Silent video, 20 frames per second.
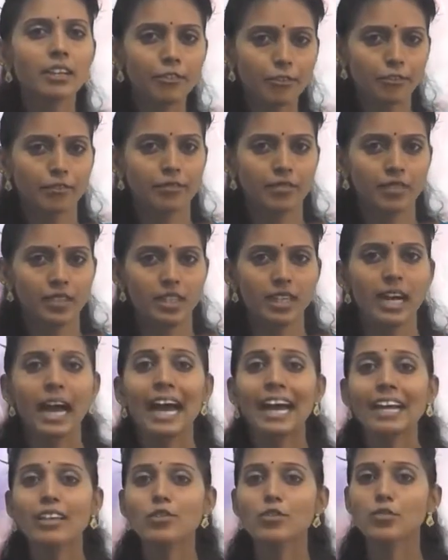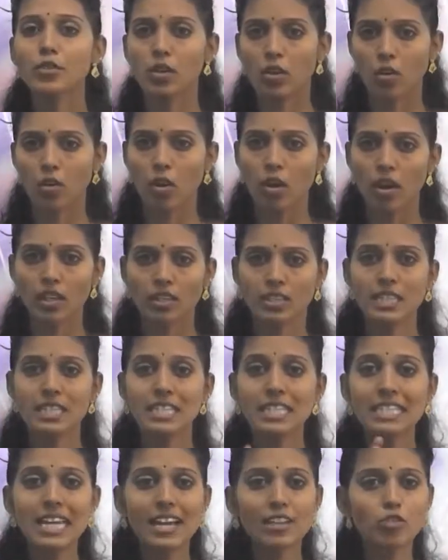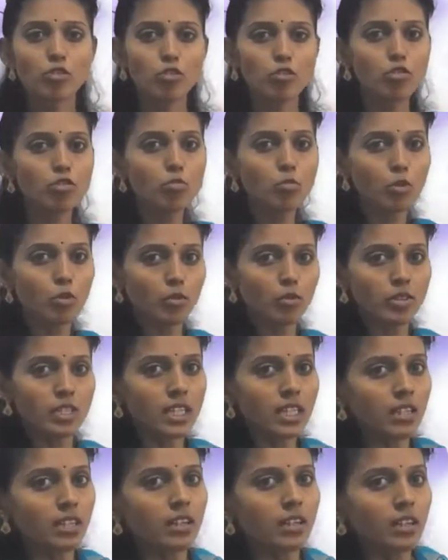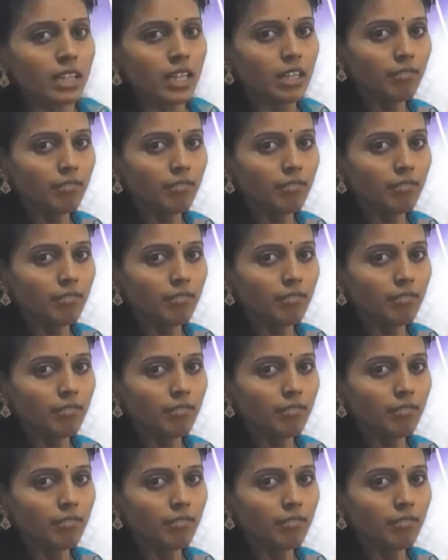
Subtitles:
if a hand of a clock starts to move, see here,